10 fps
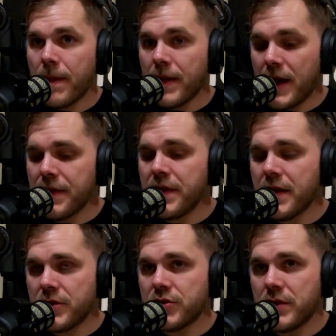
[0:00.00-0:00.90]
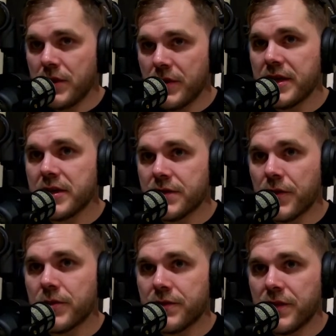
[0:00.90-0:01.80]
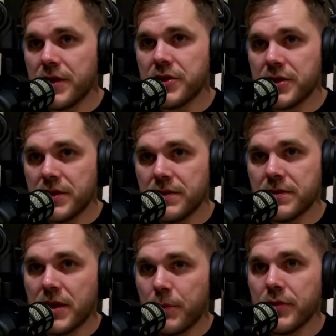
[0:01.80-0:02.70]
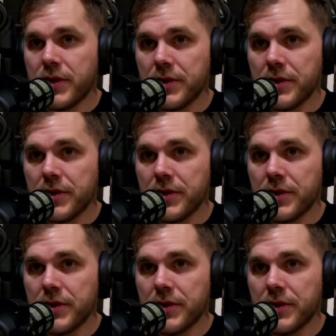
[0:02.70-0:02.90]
I think he'll get his first finish in a couple years.